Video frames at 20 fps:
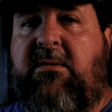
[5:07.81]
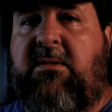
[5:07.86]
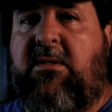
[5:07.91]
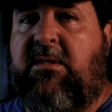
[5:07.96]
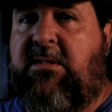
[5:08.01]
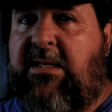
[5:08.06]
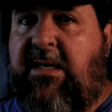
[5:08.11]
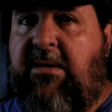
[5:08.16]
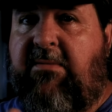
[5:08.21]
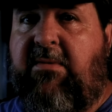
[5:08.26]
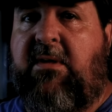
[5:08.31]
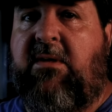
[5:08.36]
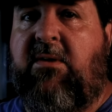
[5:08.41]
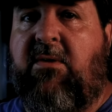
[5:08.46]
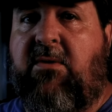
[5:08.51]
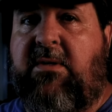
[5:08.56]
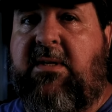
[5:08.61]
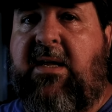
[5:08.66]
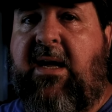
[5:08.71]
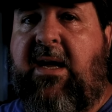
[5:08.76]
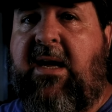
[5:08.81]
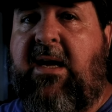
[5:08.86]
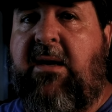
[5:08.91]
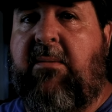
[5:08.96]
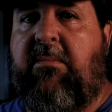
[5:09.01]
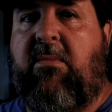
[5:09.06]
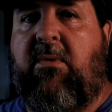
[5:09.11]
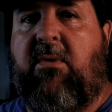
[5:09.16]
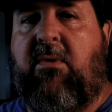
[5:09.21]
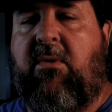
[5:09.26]
just giving your
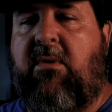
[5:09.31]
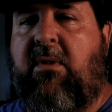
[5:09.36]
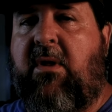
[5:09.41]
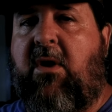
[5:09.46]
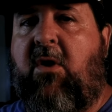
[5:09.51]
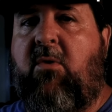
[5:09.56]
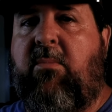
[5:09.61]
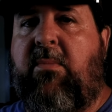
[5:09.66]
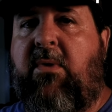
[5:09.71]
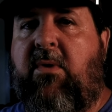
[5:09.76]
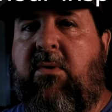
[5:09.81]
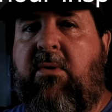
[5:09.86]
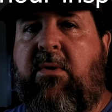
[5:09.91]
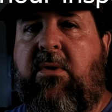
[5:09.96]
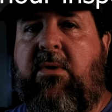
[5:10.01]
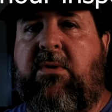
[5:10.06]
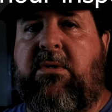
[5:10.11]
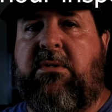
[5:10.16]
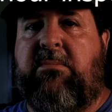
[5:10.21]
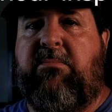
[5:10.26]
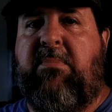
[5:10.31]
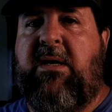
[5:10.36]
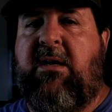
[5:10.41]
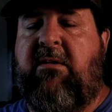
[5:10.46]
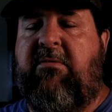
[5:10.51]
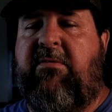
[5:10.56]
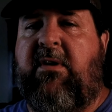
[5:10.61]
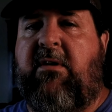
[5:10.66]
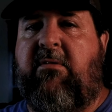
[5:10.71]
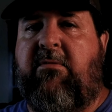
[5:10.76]
time, or the homeowner who is
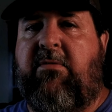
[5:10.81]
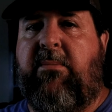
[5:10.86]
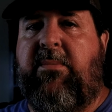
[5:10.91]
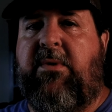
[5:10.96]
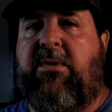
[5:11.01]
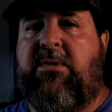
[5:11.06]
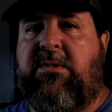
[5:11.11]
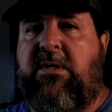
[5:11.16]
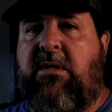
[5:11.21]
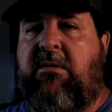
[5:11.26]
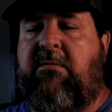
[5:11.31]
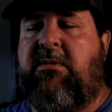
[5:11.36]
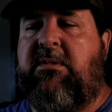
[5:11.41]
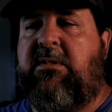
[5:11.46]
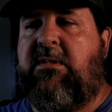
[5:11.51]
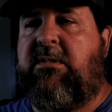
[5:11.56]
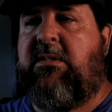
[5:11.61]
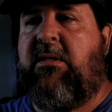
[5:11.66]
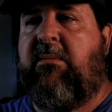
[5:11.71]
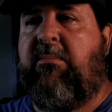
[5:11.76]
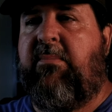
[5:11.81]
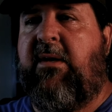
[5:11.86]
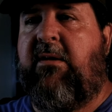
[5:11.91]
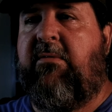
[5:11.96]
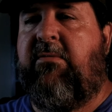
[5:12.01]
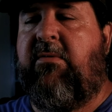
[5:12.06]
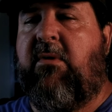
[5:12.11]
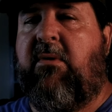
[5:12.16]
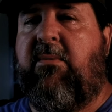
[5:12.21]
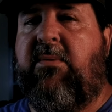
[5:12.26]
benefiting from your services can pay
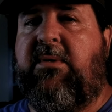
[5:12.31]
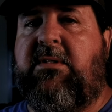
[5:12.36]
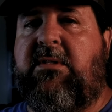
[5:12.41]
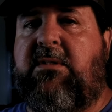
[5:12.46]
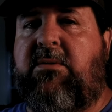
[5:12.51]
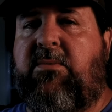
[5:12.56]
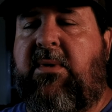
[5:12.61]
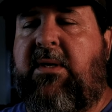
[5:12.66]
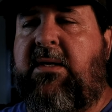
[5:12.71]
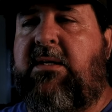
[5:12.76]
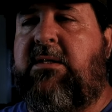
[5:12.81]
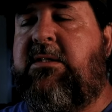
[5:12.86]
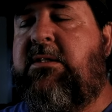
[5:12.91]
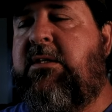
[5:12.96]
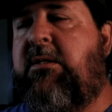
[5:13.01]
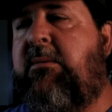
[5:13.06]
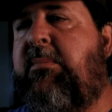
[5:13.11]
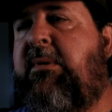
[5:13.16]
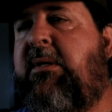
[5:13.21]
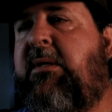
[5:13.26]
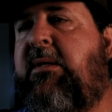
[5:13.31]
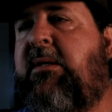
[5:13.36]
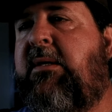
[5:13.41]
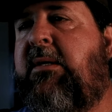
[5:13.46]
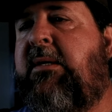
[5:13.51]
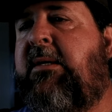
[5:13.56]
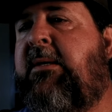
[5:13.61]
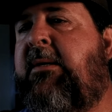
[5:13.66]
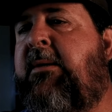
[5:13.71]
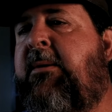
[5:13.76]
for it, which is the way it should be.
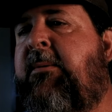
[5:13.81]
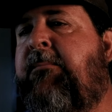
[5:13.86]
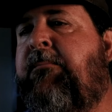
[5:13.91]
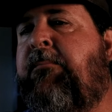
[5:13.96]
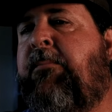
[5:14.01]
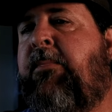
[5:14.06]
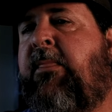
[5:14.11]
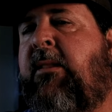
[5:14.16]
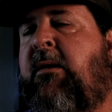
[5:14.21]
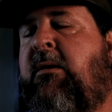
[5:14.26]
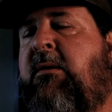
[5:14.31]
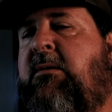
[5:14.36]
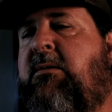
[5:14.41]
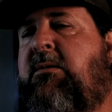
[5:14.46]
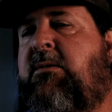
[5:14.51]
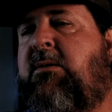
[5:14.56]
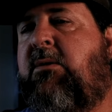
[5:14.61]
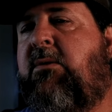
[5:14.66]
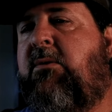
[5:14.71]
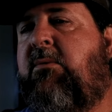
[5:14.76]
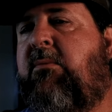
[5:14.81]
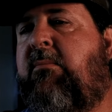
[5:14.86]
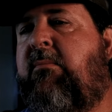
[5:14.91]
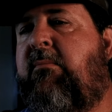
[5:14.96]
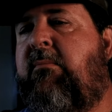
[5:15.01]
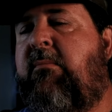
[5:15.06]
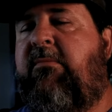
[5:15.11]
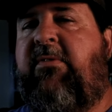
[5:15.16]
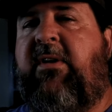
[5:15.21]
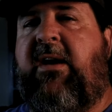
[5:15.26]
So
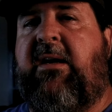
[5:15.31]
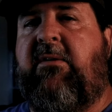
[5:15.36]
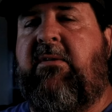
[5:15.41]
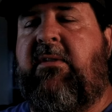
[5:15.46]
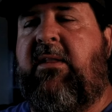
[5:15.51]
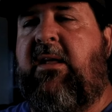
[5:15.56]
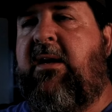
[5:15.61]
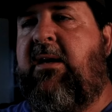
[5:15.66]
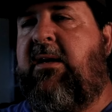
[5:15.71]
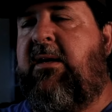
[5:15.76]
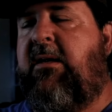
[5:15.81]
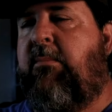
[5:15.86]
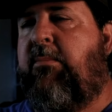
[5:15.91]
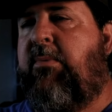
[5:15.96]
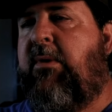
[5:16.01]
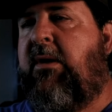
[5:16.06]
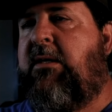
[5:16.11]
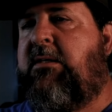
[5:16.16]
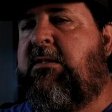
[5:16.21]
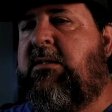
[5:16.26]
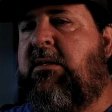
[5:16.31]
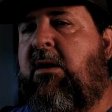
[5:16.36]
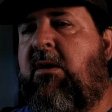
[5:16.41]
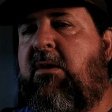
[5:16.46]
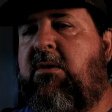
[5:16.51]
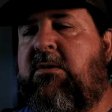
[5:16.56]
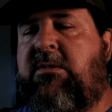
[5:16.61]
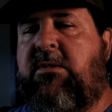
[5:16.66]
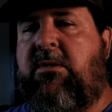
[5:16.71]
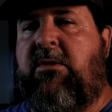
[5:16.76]
factor that into your price. And
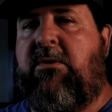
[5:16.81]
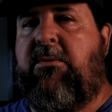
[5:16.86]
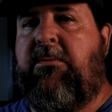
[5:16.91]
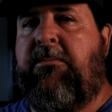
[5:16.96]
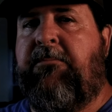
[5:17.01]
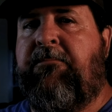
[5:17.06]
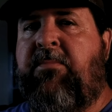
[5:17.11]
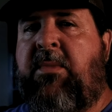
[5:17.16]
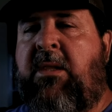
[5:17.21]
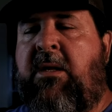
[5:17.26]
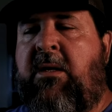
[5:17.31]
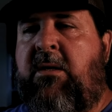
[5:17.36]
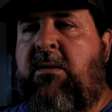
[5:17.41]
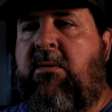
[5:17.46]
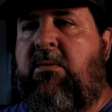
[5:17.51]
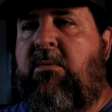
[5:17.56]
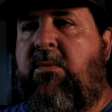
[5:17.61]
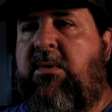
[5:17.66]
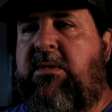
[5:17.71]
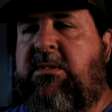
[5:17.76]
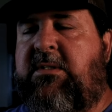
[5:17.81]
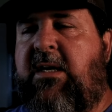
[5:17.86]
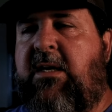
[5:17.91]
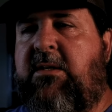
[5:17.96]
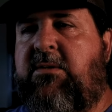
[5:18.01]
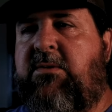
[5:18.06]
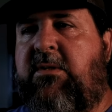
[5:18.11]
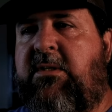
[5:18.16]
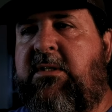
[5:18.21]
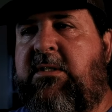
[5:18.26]
also, when we
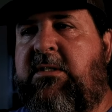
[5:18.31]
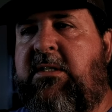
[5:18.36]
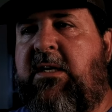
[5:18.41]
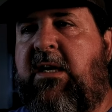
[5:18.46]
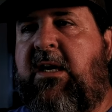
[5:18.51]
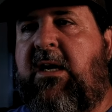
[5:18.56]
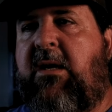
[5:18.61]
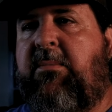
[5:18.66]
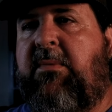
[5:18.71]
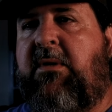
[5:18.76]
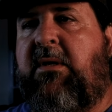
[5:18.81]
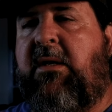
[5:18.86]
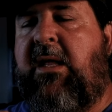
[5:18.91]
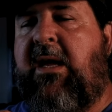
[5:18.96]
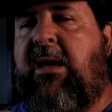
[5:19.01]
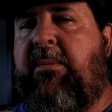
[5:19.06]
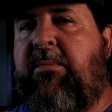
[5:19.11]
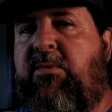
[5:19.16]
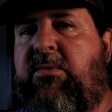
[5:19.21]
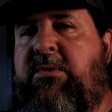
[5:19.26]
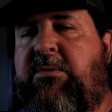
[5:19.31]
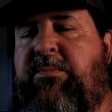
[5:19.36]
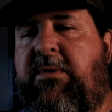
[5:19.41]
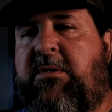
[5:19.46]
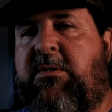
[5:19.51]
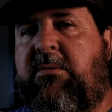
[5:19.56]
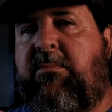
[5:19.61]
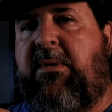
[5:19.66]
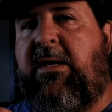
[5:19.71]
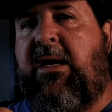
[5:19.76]
scheduled this job, the lineman was
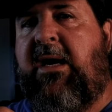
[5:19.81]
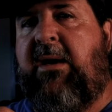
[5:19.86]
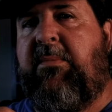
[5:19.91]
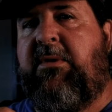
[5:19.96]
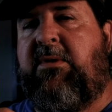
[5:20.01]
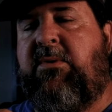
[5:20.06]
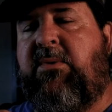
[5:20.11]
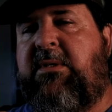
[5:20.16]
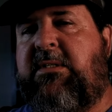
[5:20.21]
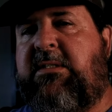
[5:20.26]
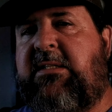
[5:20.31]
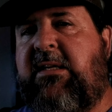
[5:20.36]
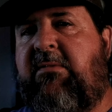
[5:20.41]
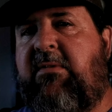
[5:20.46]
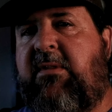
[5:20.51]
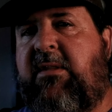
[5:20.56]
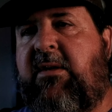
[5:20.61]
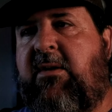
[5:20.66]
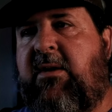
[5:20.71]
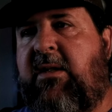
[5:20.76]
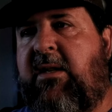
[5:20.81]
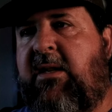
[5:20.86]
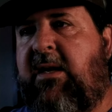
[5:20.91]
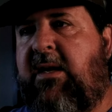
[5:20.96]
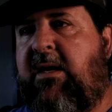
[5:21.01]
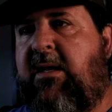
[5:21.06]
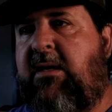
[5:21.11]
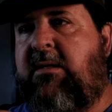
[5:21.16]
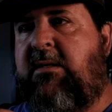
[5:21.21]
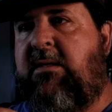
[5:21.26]
supposed to be out between 7:30 and
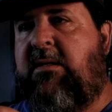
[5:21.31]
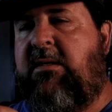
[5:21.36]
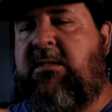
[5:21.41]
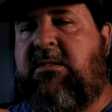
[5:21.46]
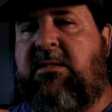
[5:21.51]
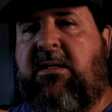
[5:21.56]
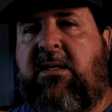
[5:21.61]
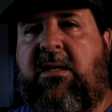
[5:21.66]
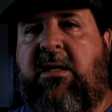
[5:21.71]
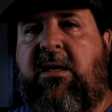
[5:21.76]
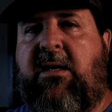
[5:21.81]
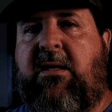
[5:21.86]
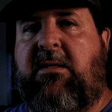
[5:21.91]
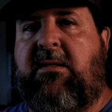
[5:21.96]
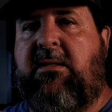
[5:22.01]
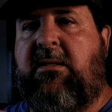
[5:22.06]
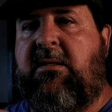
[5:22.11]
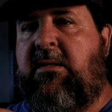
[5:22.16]
8 to disconnect.